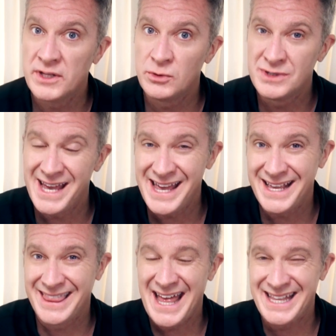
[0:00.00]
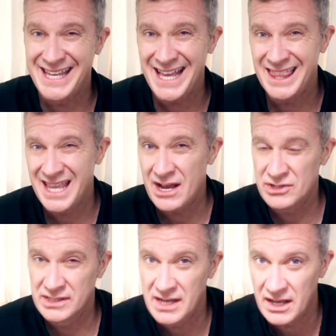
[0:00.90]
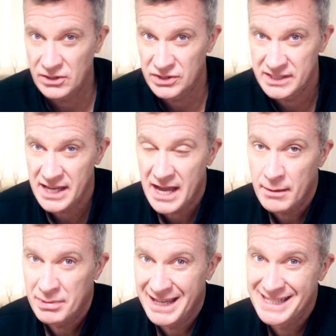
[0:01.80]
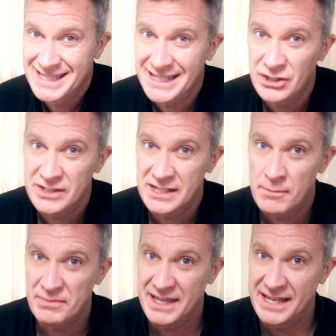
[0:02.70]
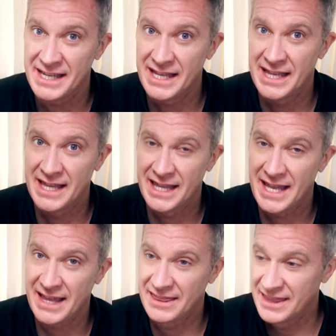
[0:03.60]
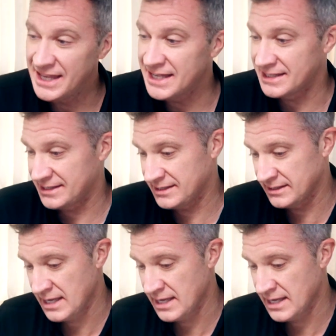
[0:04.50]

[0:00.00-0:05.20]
you take that $10,000 step, consider something like this.